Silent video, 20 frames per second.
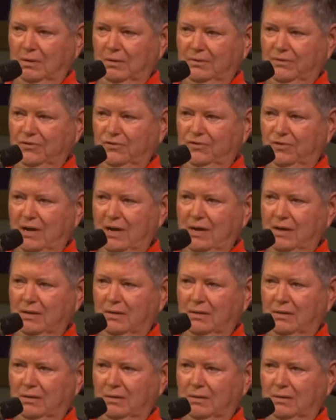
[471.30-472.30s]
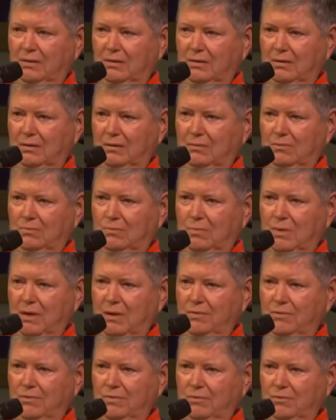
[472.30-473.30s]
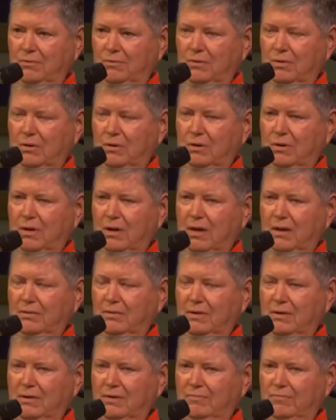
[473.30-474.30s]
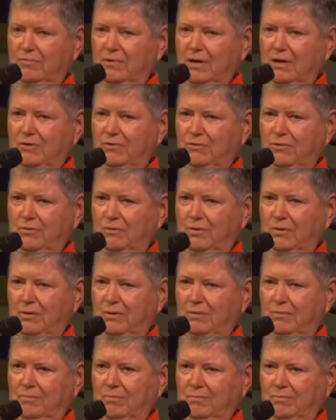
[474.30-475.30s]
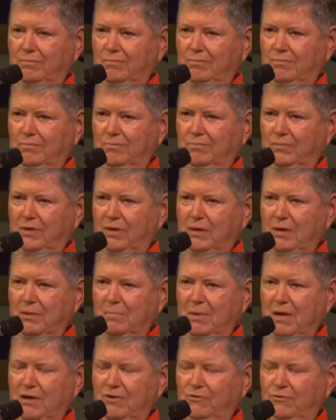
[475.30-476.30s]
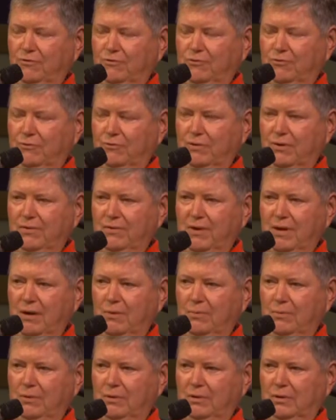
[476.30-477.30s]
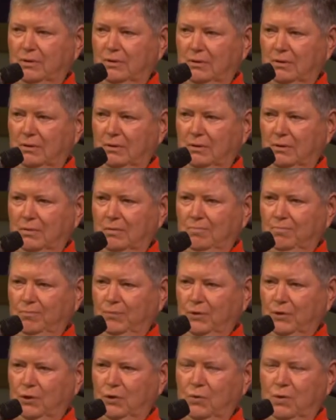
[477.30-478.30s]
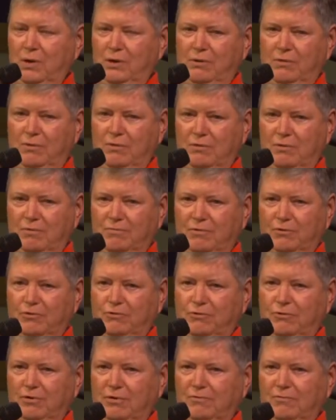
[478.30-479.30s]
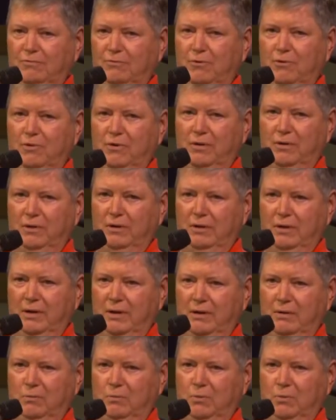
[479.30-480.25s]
decided that rather than at the end of getting a master's degree, that I would go on to the University of Florida and